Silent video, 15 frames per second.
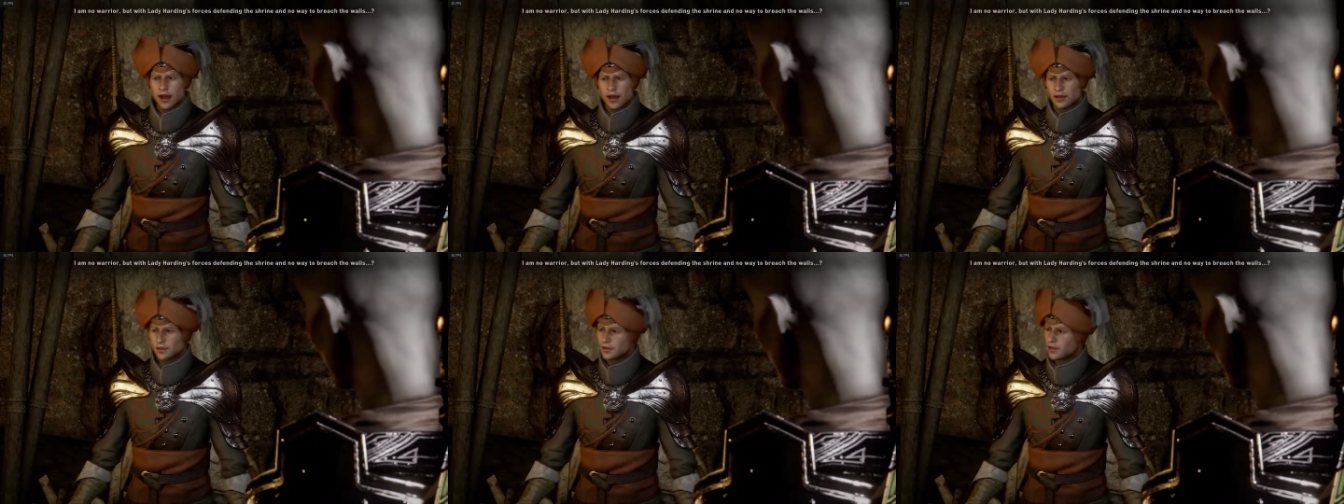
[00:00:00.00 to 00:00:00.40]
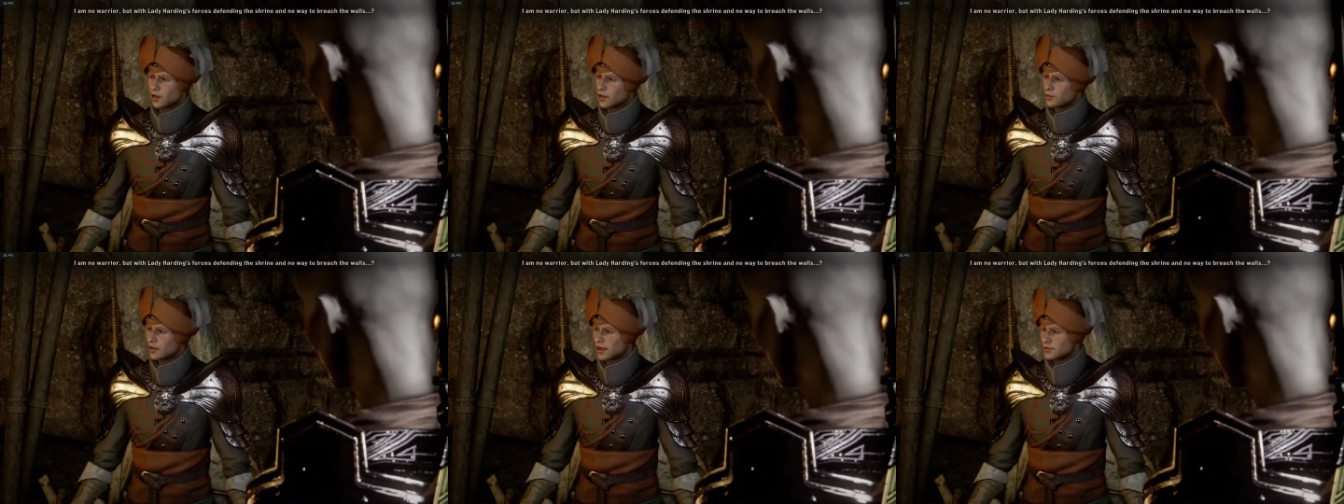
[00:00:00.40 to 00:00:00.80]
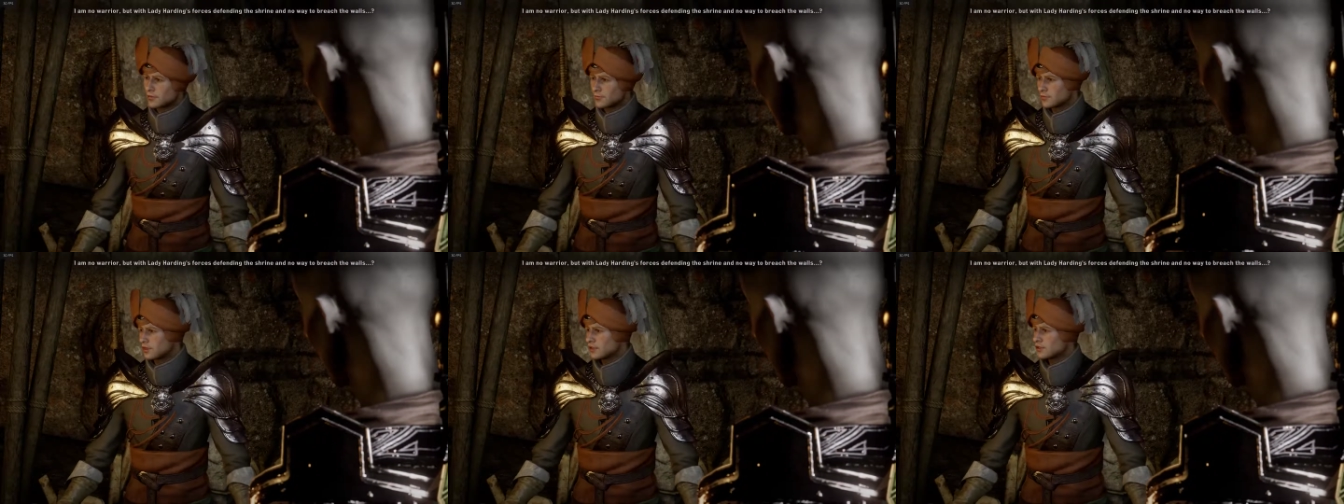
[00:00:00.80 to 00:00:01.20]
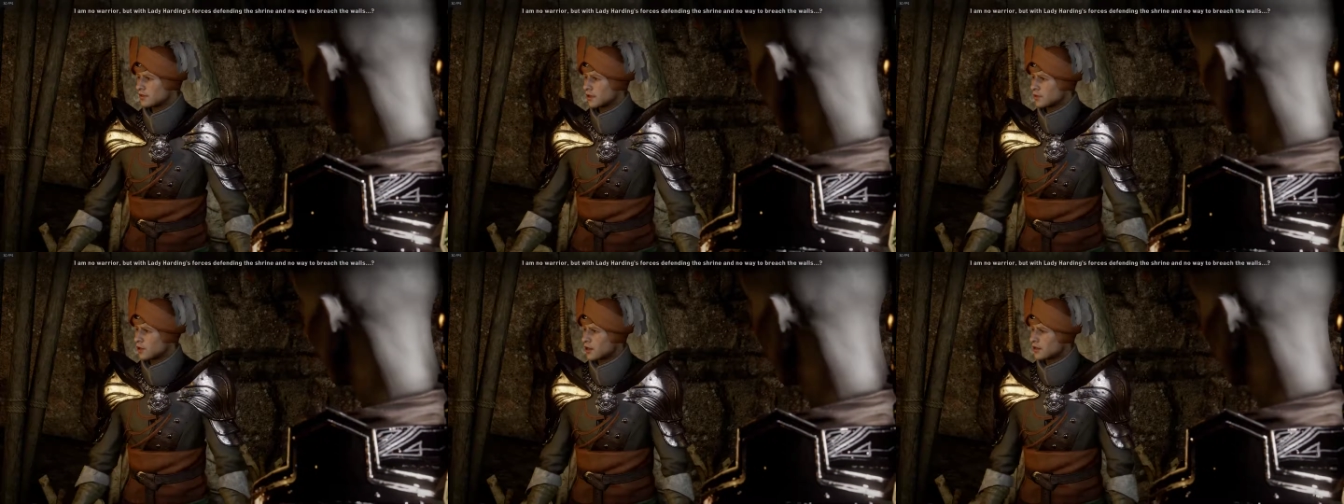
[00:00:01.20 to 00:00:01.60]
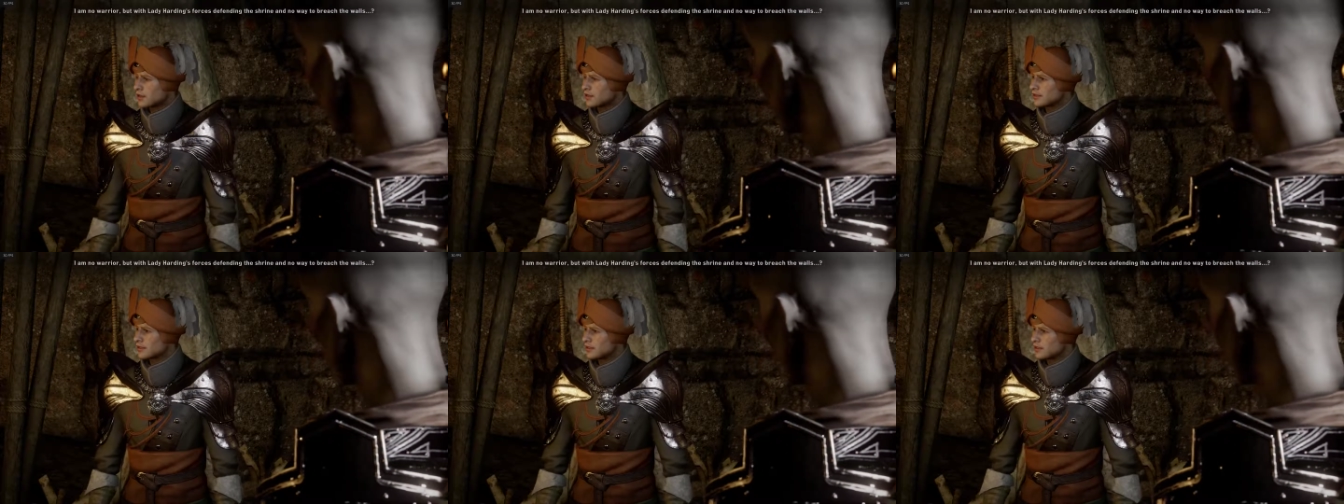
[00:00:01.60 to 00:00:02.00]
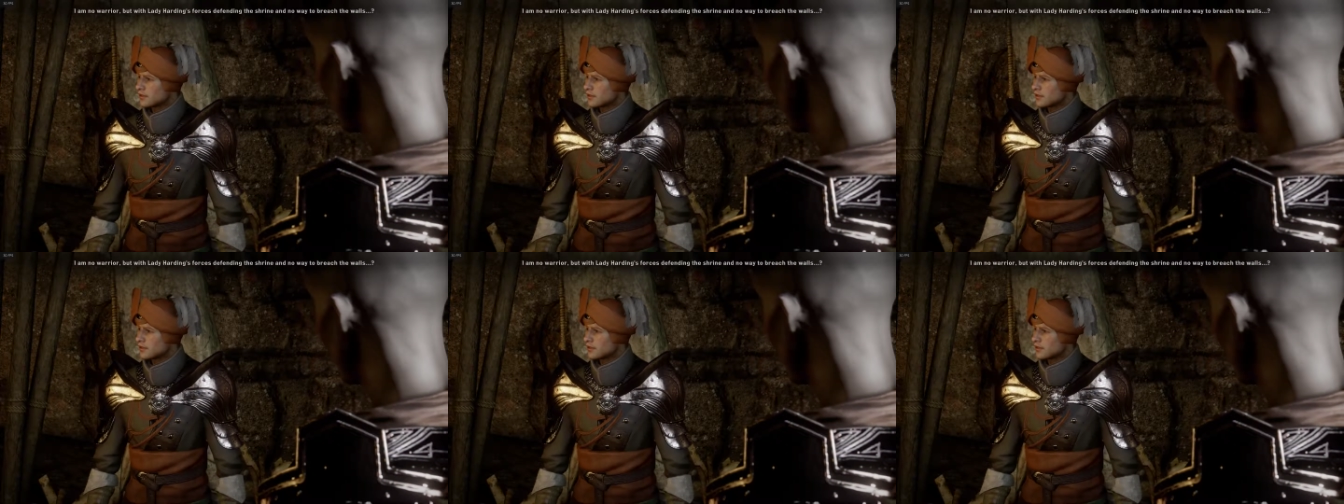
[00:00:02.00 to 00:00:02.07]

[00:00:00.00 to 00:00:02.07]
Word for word: and no way to breach the walls.